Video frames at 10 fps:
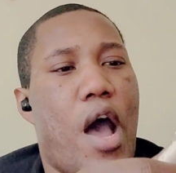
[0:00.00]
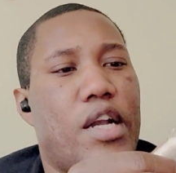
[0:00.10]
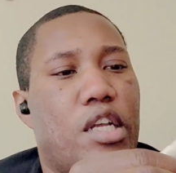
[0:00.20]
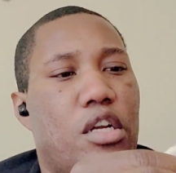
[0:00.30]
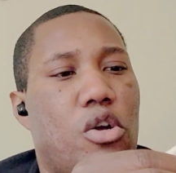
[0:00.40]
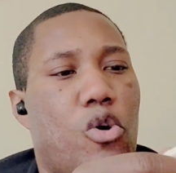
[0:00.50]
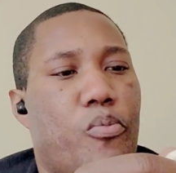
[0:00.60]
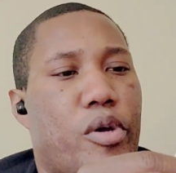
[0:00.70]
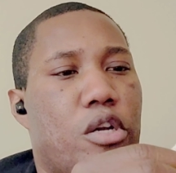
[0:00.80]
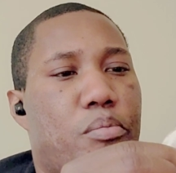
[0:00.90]
I didn't
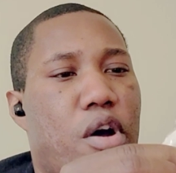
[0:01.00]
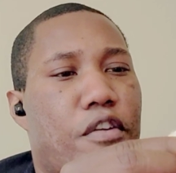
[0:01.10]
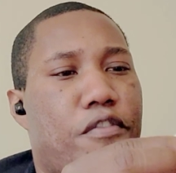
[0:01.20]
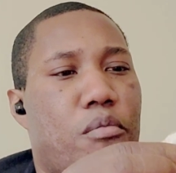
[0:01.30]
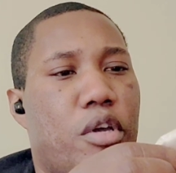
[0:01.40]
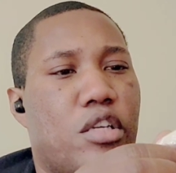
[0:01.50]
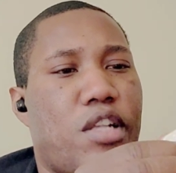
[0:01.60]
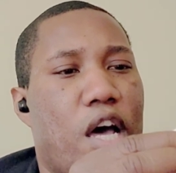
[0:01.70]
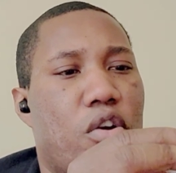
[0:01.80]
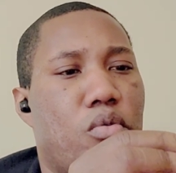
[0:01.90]
open the puffer because
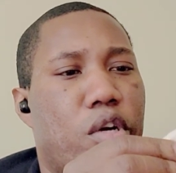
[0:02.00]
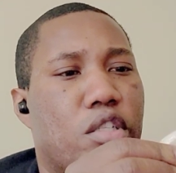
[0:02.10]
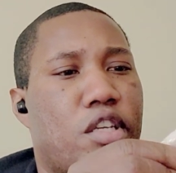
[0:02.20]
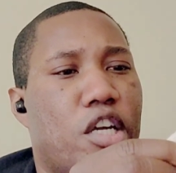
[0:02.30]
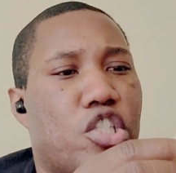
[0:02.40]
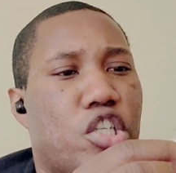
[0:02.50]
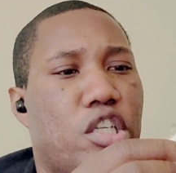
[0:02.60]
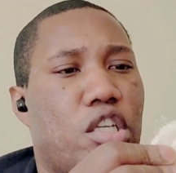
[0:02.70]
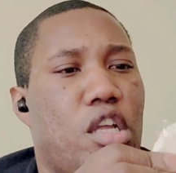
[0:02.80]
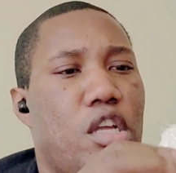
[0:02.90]
I don't want to touch
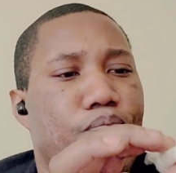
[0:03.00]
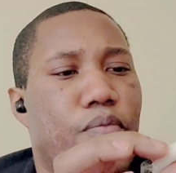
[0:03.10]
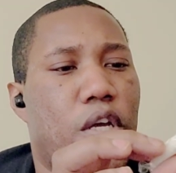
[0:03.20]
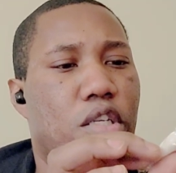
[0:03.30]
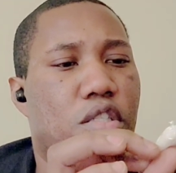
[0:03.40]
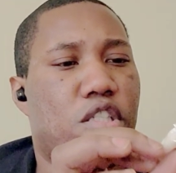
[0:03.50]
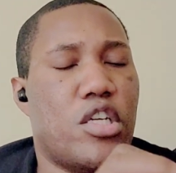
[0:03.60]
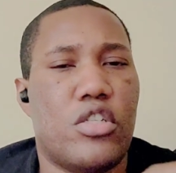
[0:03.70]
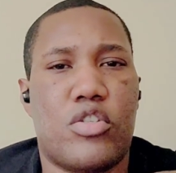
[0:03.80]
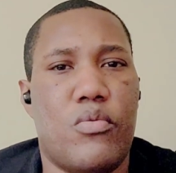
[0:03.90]
it and then
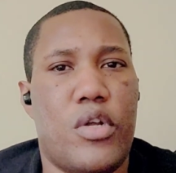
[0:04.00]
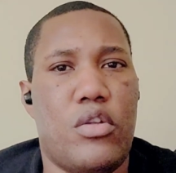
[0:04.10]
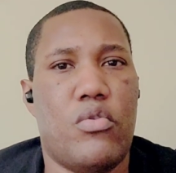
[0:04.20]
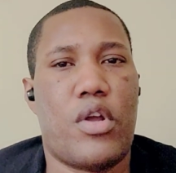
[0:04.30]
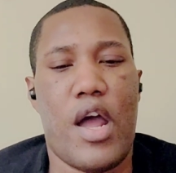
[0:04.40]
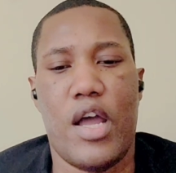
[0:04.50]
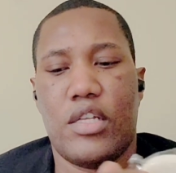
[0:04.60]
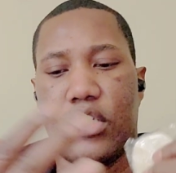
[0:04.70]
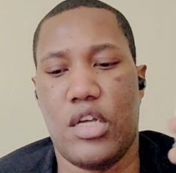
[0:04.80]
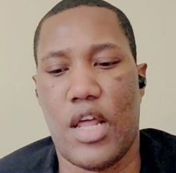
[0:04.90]
send it to one of you
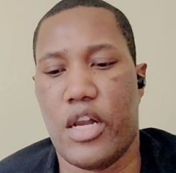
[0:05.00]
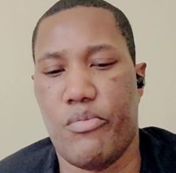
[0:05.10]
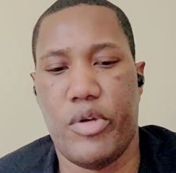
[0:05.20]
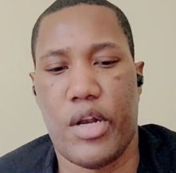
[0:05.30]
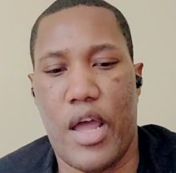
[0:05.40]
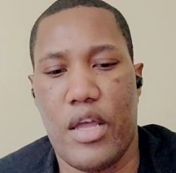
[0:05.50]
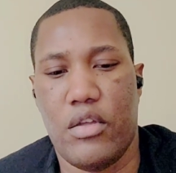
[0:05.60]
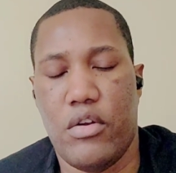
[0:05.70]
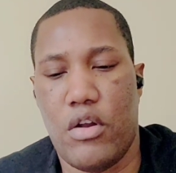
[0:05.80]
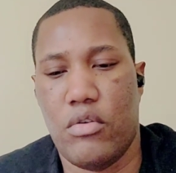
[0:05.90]
guys, and that'll be that,
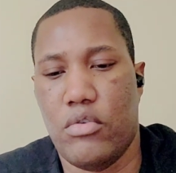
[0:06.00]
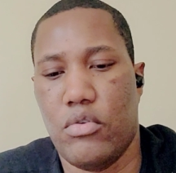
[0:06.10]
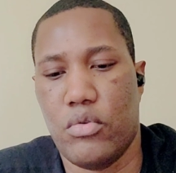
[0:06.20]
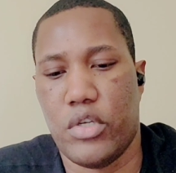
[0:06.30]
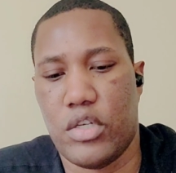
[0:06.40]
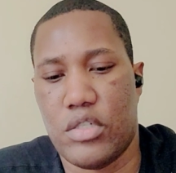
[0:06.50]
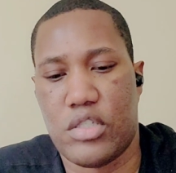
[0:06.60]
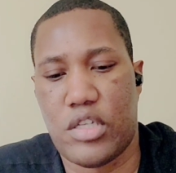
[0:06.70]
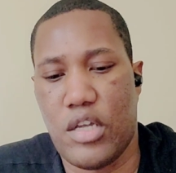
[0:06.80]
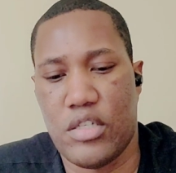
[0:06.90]
you know, you would get
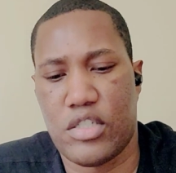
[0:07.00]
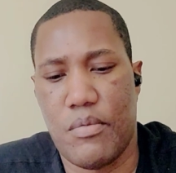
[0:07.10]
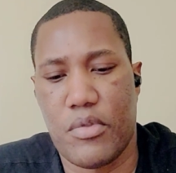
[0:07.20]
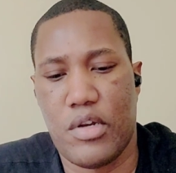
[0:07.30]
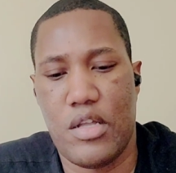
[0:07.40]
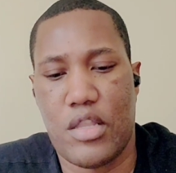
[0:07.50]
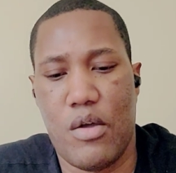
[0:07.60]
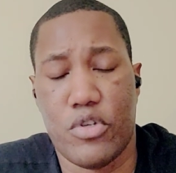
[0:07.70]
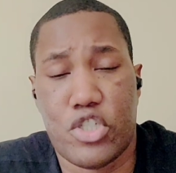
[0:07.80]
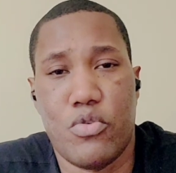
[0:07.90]
sick or something like that,
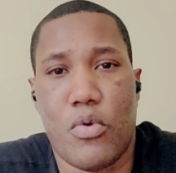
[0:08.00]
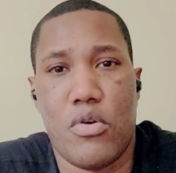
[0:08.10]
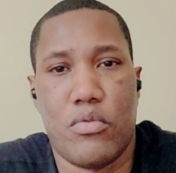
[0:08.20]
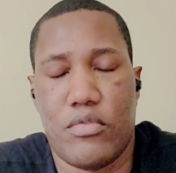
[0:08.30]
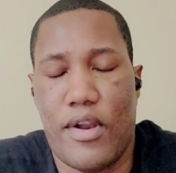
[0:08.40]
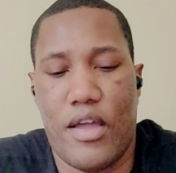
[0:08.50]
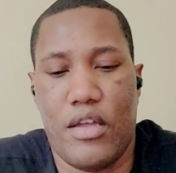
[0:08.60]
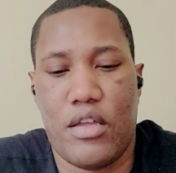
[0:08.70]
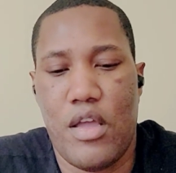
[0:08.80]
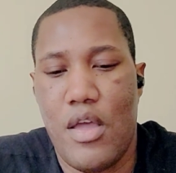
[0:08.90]
which you won't, like,
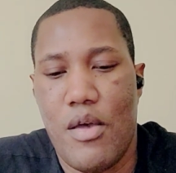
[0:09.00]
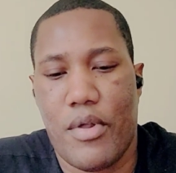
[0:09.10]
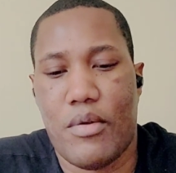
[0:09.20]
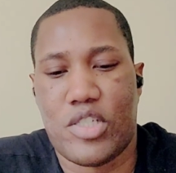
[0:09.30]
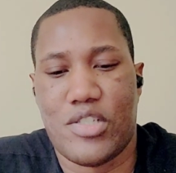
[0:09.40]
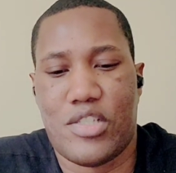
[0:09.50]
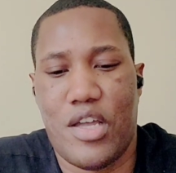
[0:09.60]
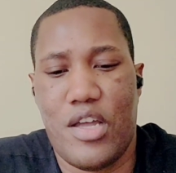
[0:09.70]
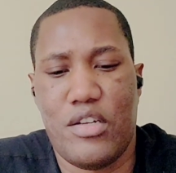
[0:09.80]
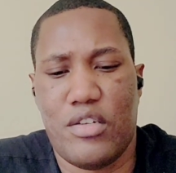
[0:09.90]
but I'm just
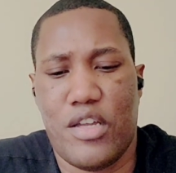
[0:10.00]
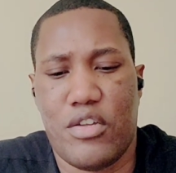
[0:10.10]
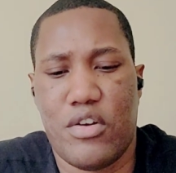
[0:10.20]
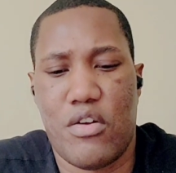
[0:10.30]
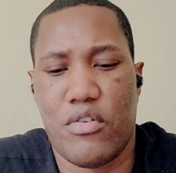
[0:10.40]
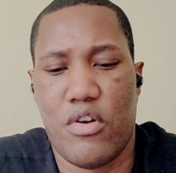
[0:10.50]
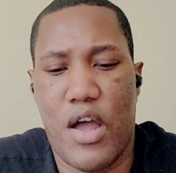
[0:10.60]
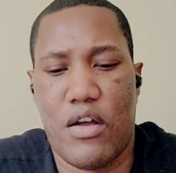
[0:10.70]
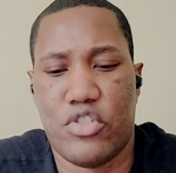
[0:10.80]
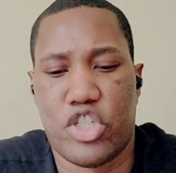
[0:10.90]
saying, like, you don't know
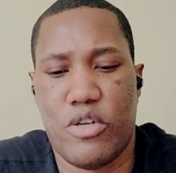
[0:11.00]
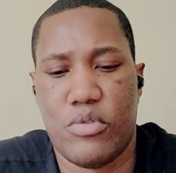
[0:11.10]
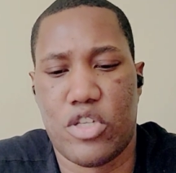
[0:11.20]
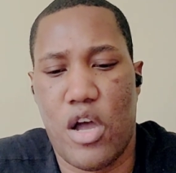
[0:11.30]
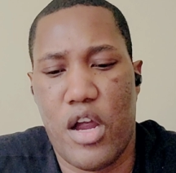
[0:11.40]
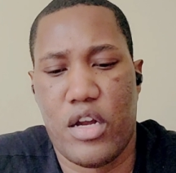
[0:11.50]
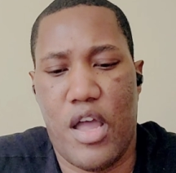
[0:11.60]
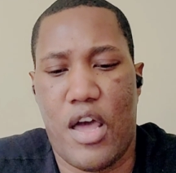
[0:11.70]
how germs are.